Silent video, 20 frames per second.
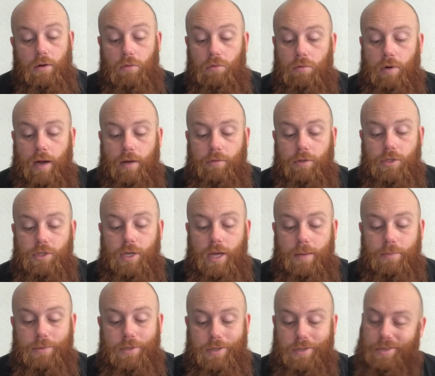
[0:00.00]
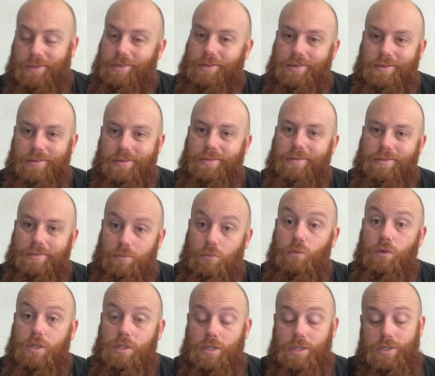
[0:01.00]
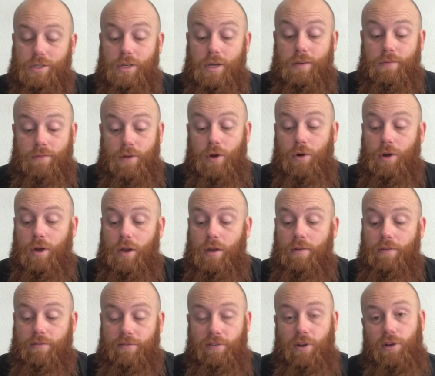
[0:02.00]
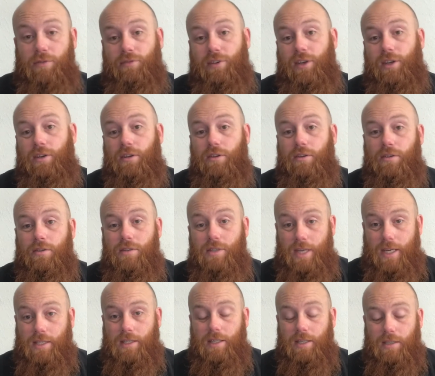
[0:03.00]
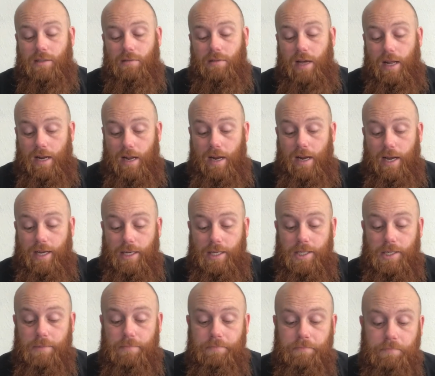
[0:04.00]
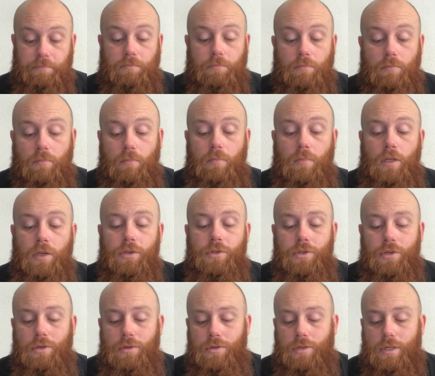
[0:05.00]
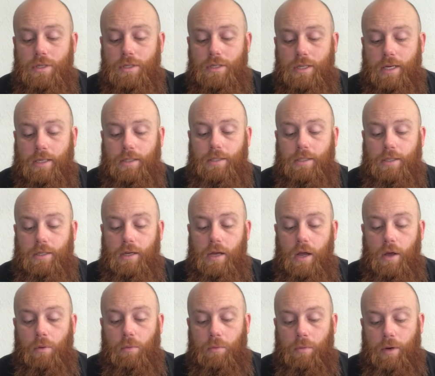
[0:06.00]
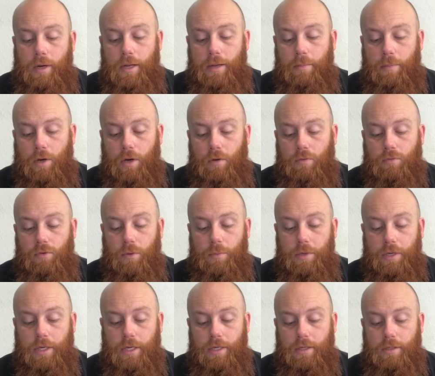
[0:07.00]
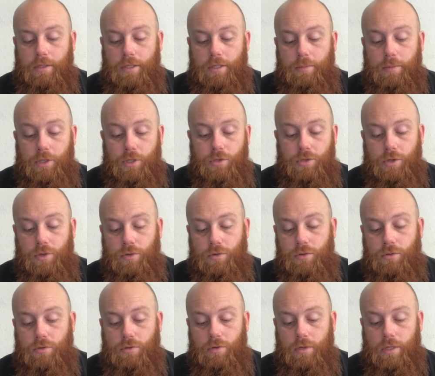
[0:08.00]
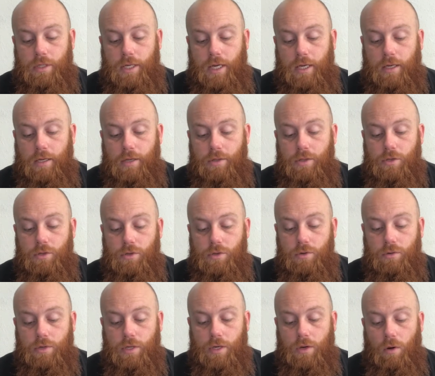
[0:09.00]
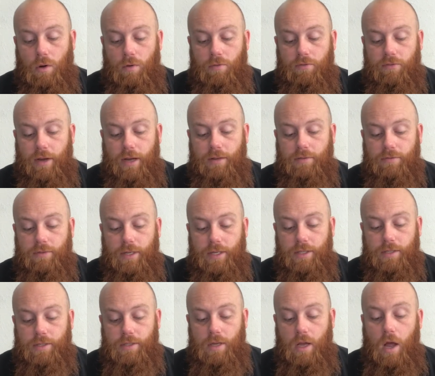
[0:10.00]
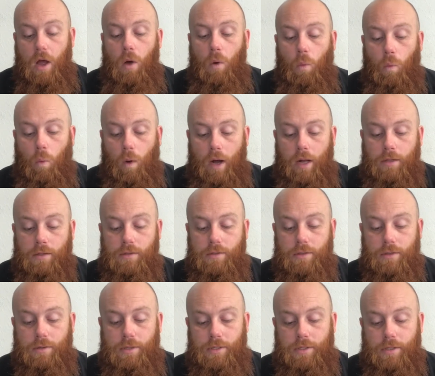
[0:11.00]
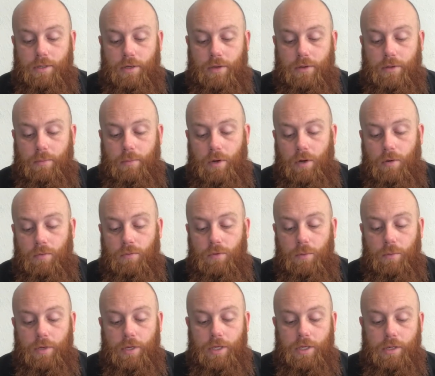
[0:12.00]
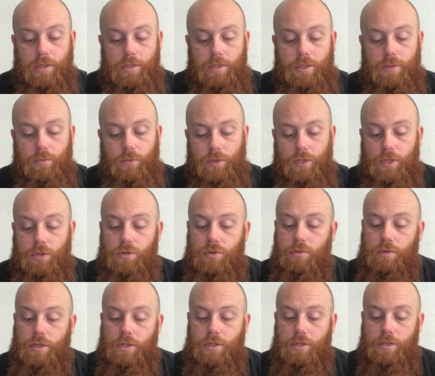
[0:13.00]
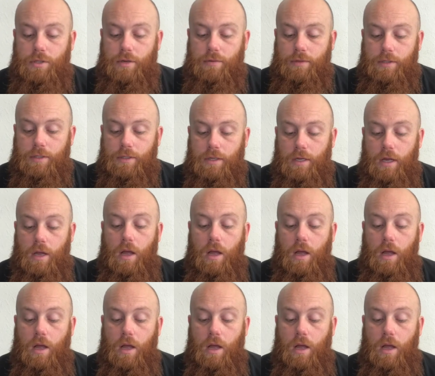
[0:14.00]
Rival chapters, which is a very fluffy tactic, and I like it. Use this tactic when a model from your kill team is chosen to attack in the shooting or fight phase, whilst there is another model from your kill team within 2 inches of it.